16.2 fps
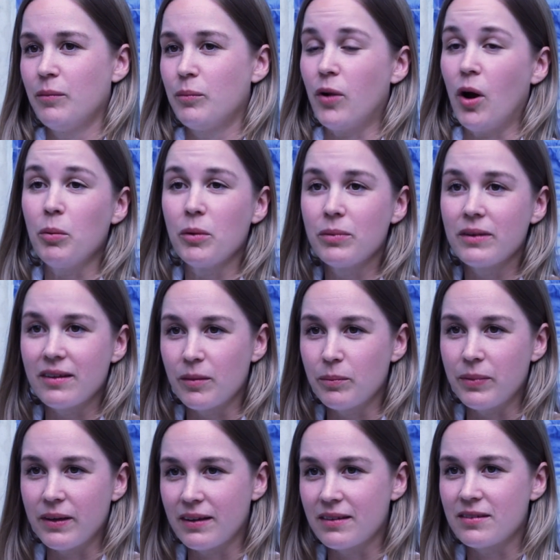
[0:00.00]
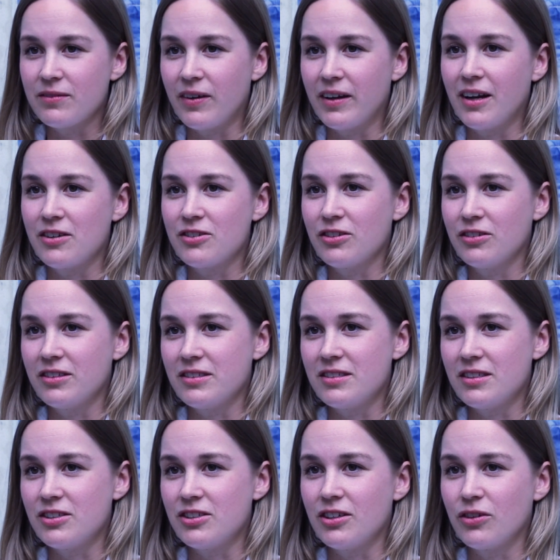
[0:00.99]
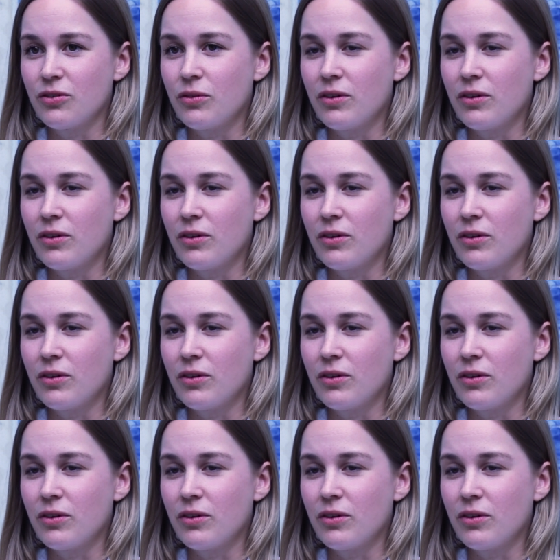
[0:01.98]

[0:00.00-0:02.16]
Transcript: probably the biggest financial decision